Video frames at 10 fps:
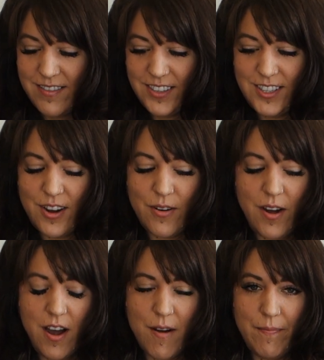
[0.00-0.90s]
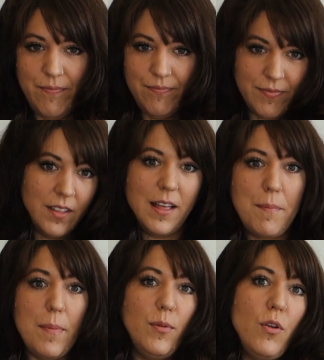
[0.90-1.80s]
So let
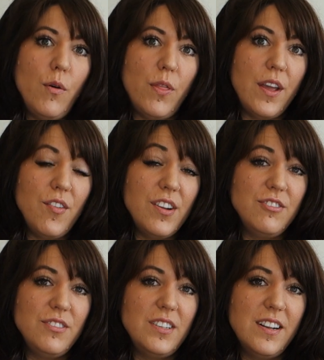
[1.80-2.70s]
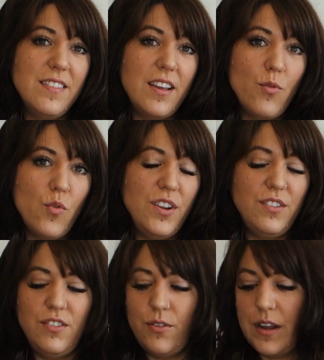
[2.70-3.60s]
people know that you're interested and that you're wanting
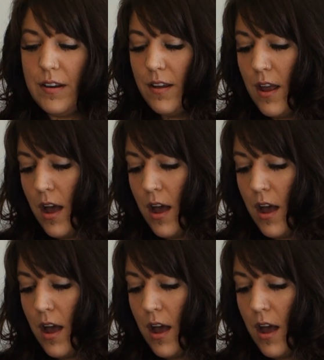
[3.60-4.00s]
to do it.